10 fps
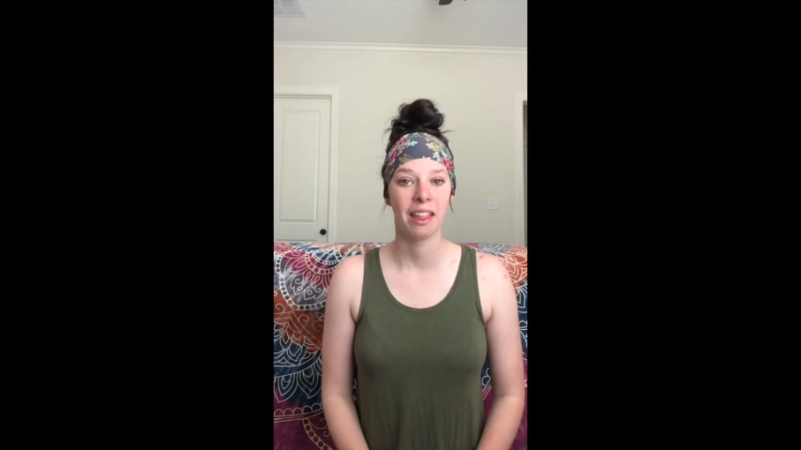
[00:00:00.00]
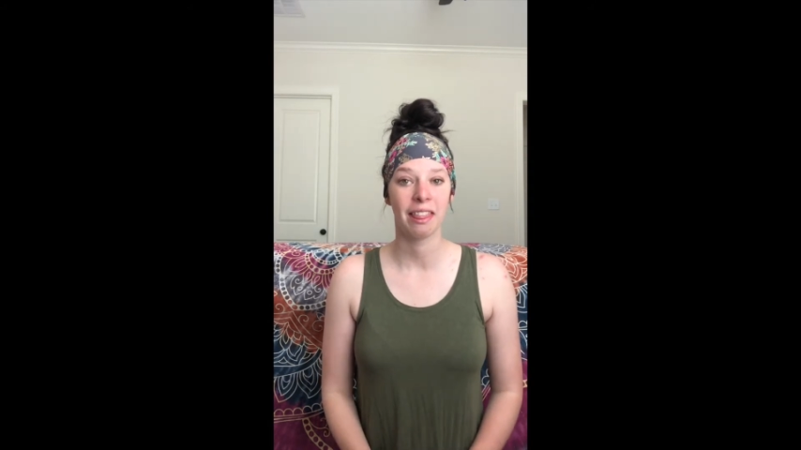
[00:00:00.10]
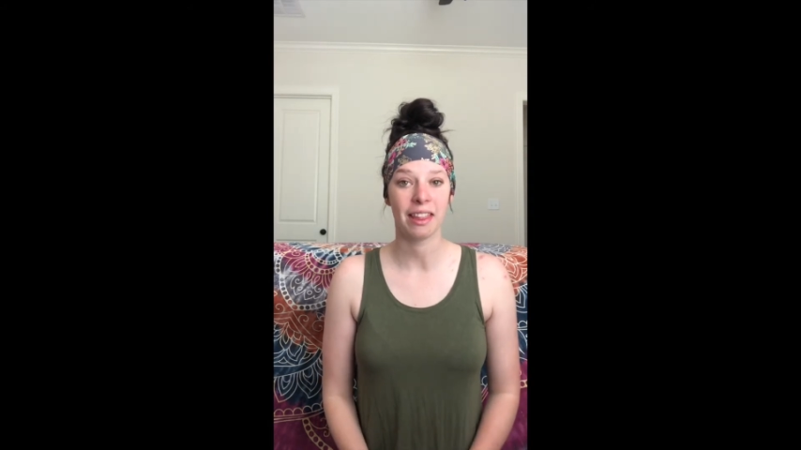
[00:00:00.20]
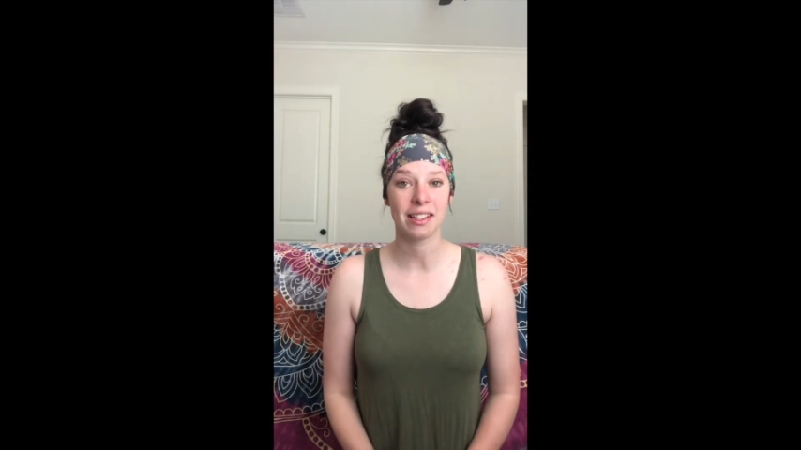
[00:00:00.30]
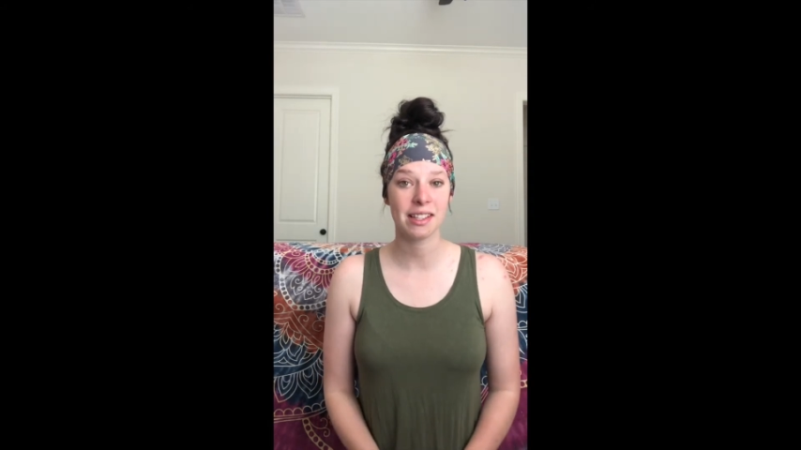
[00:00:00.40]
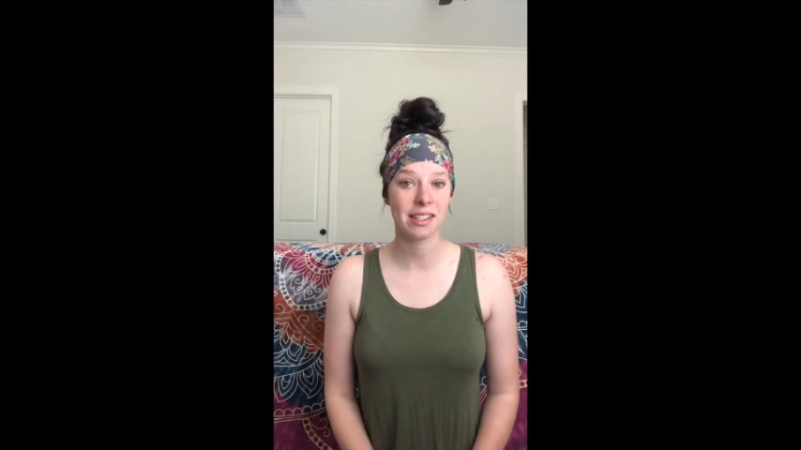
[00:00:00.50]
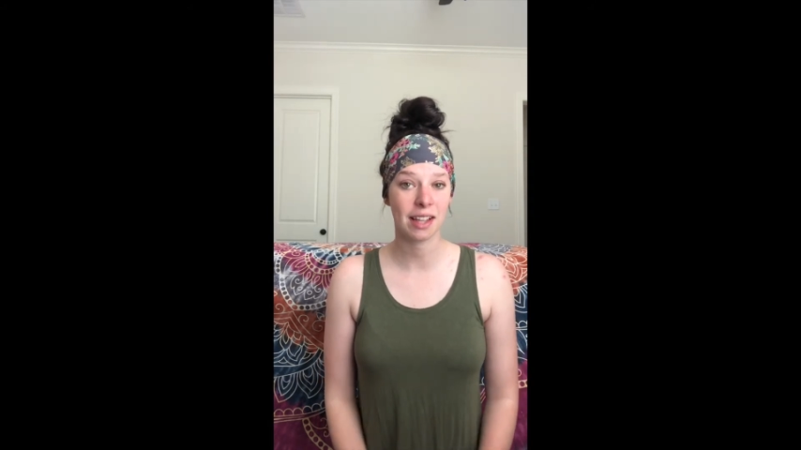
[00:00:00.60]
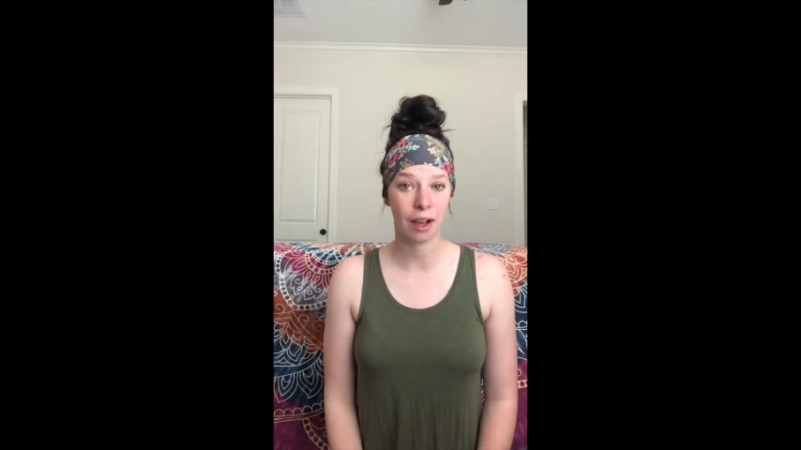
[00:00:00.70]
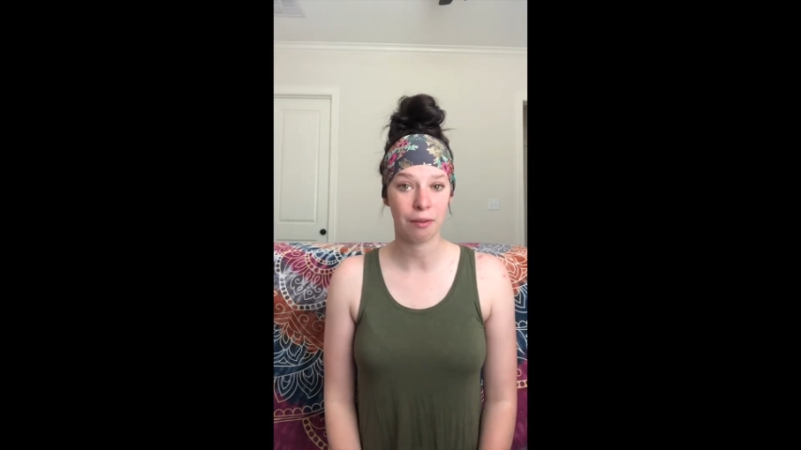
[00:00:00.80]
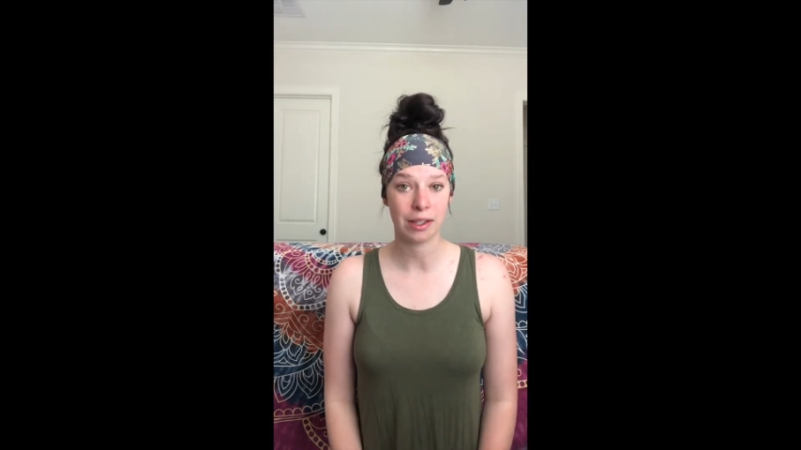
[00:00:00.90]
This is
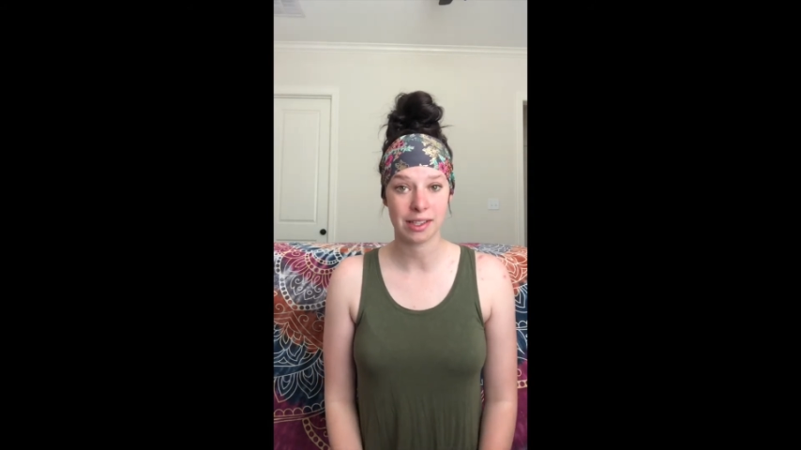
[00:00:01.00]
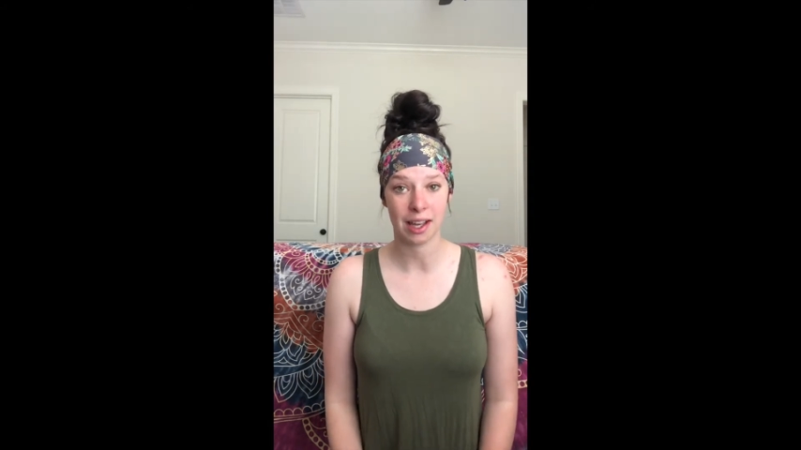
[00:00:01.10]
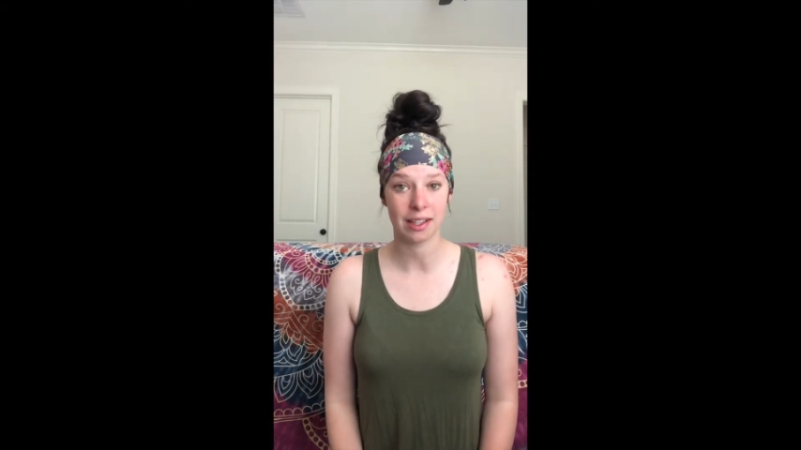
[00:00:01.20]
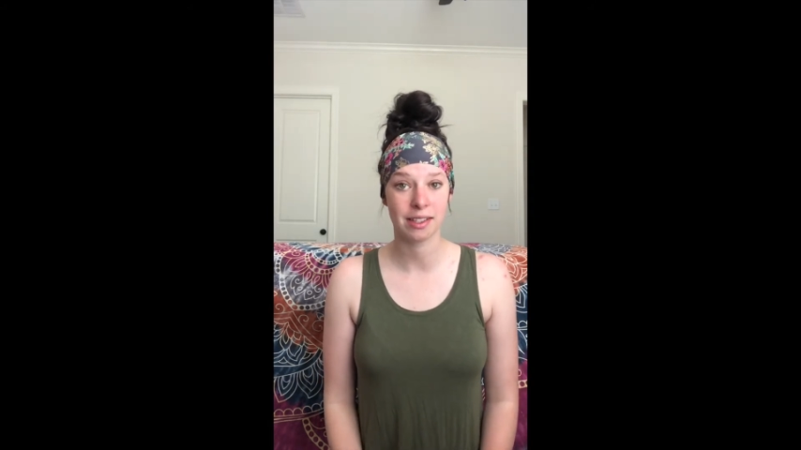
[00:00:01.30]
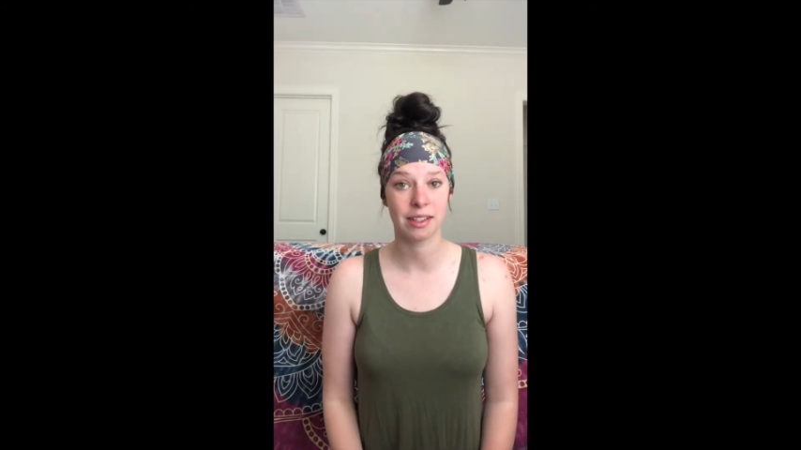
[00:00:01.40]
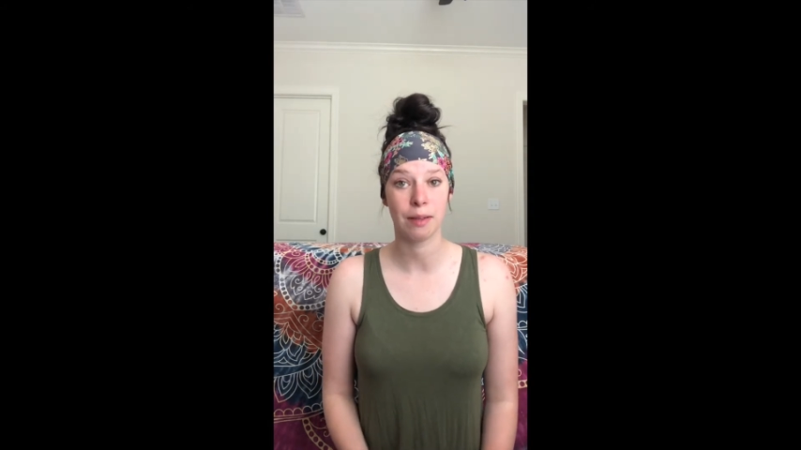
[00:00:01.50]
how we test the